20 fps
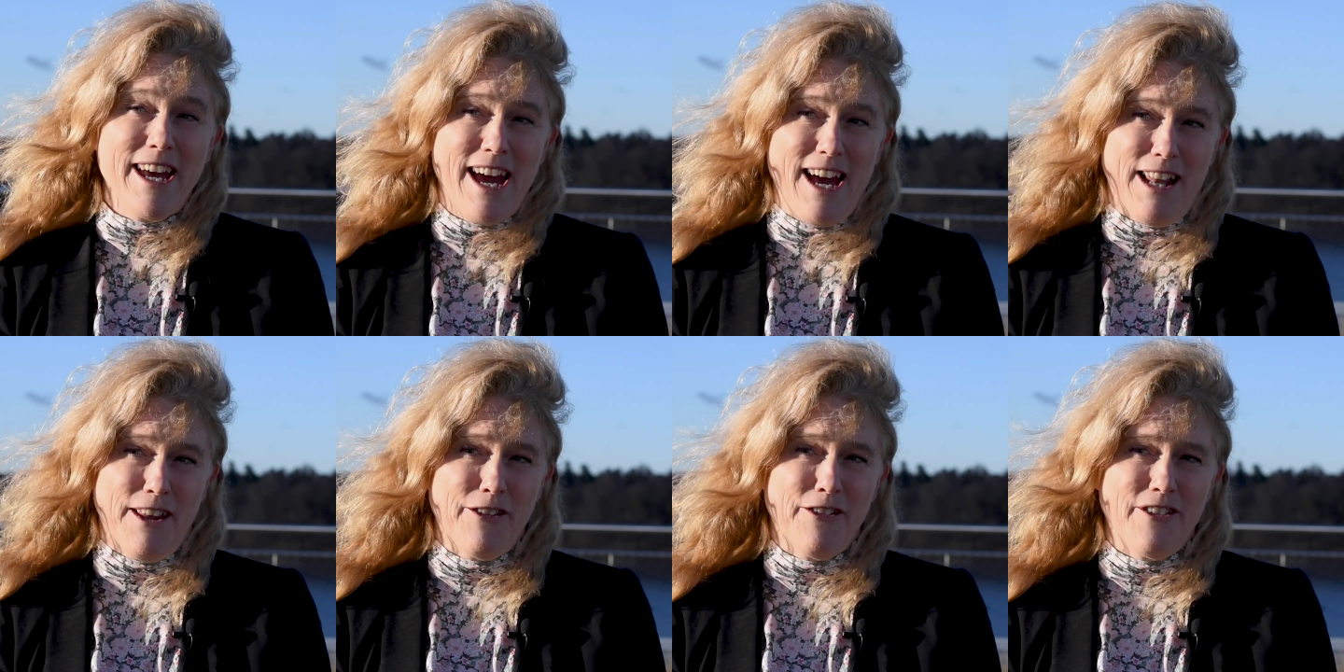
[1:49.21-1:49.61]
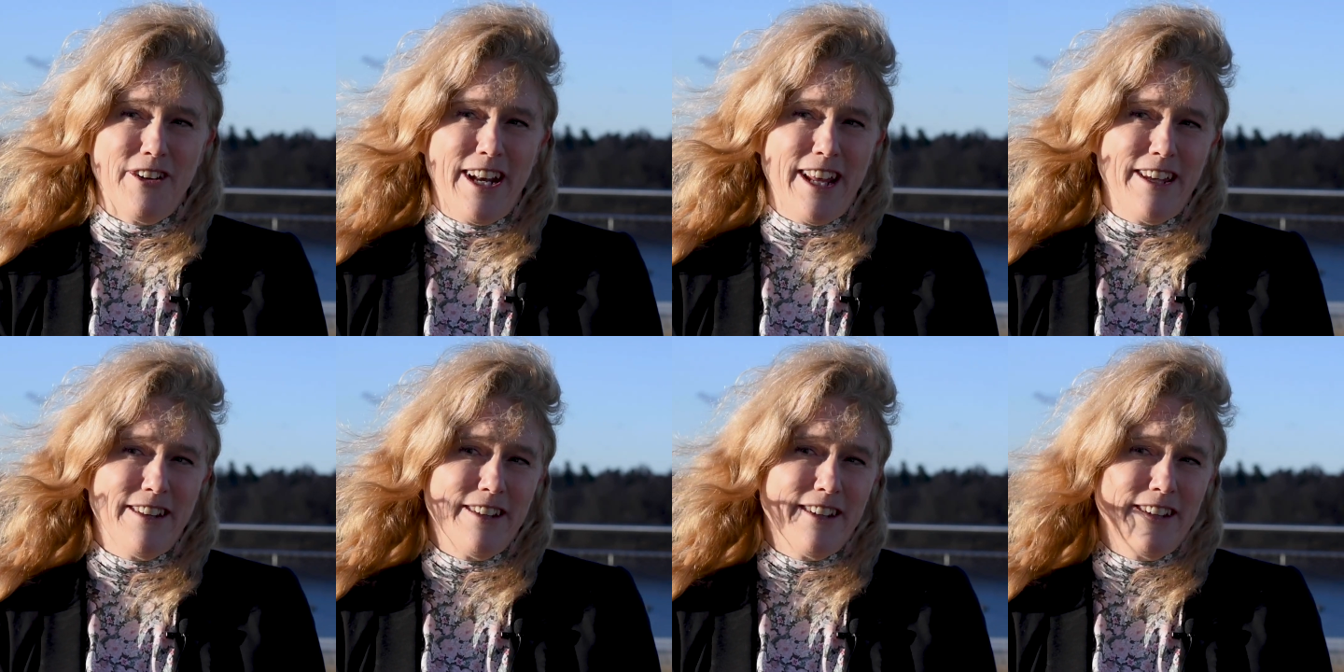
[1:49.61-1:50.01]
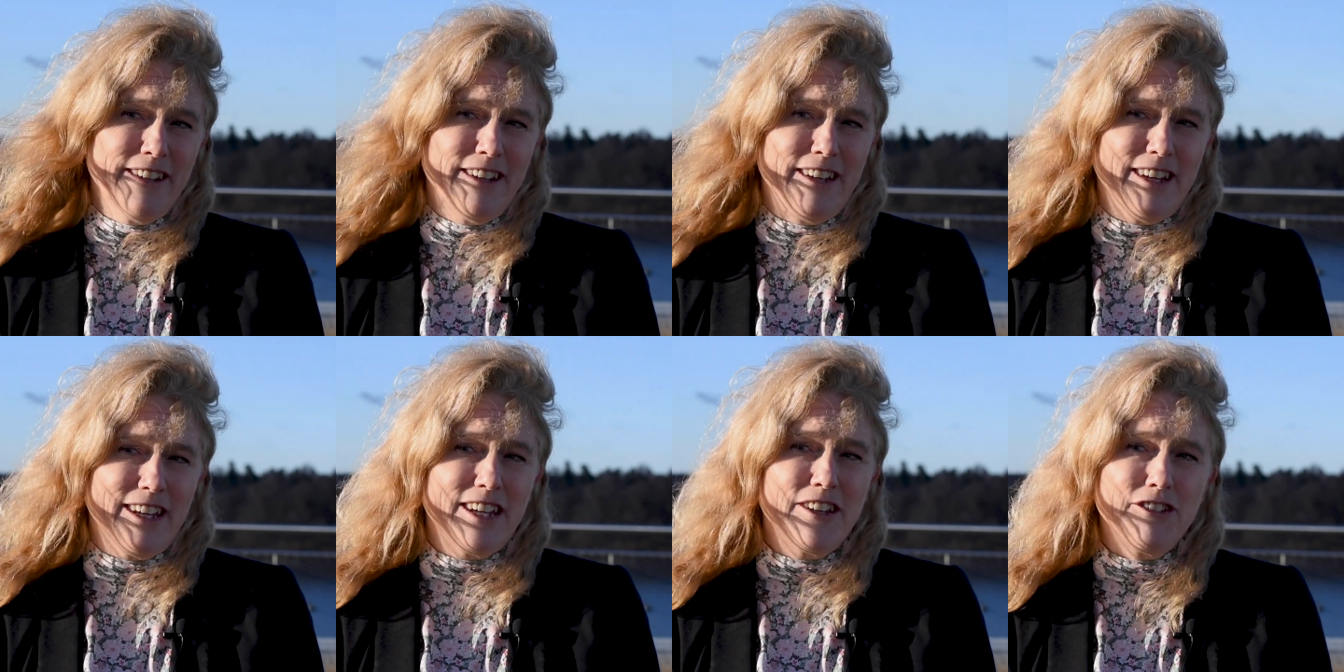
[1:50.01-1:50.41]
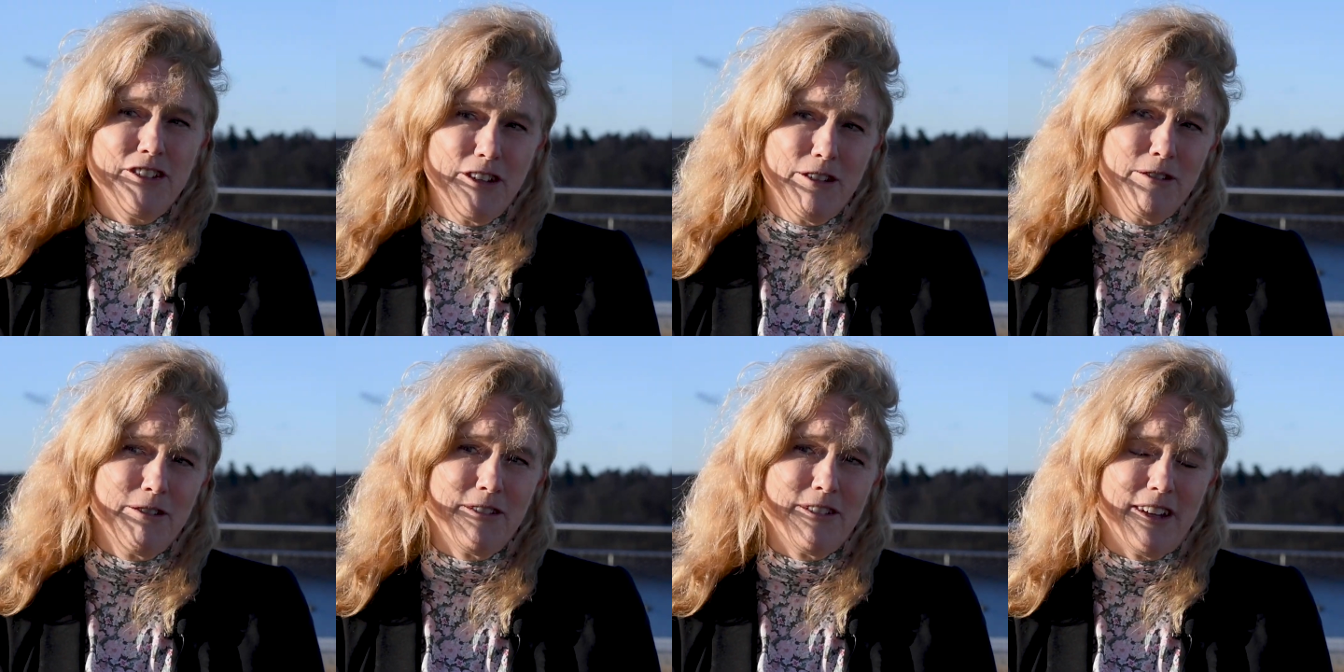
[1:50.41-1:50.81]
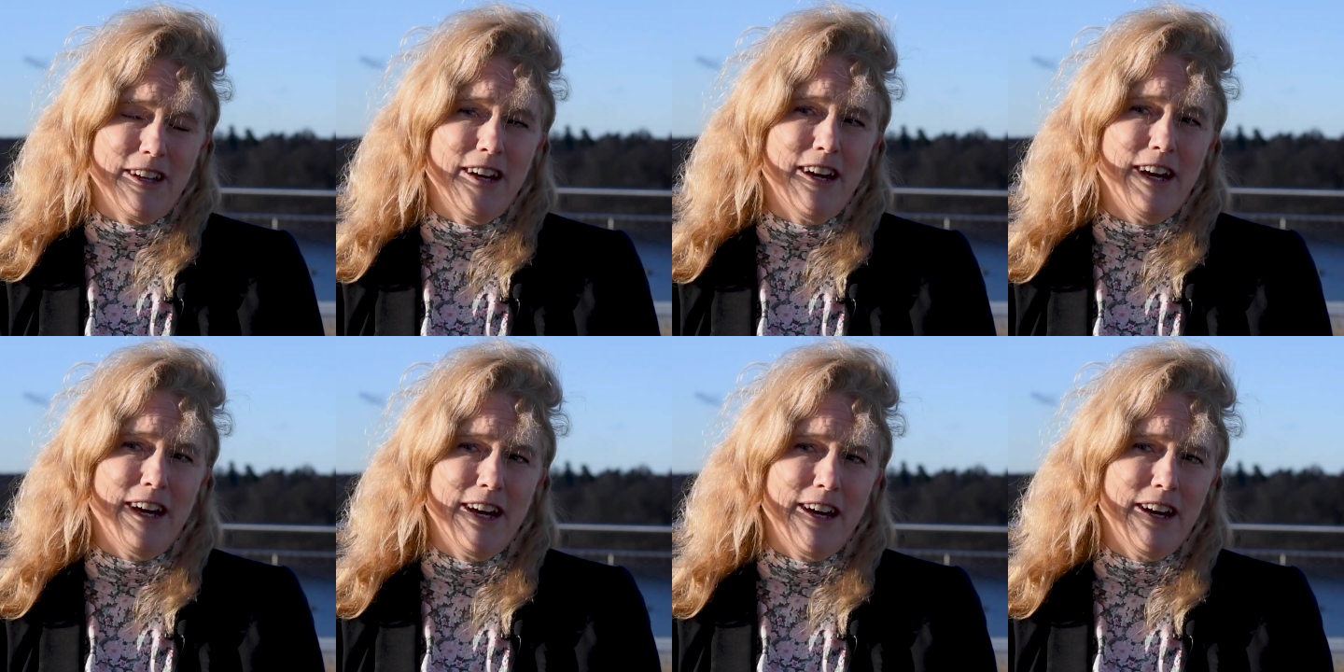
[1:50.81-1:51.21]
health related issues
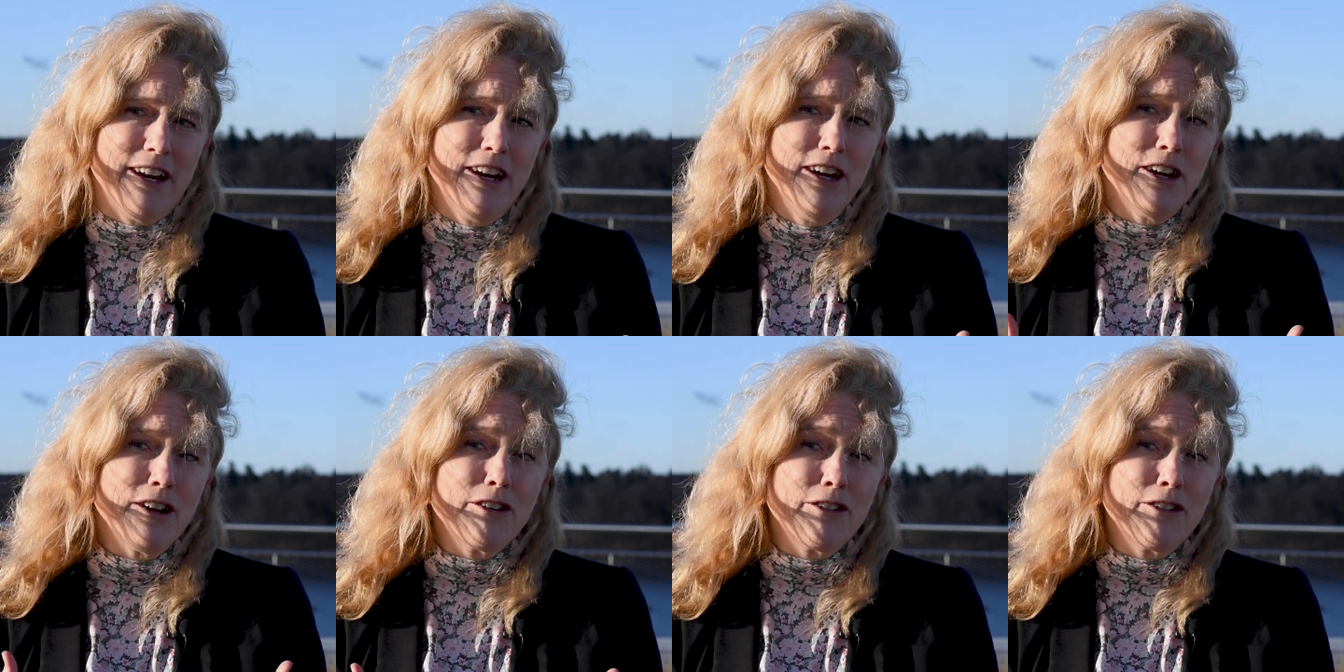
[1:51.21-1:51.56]
uh,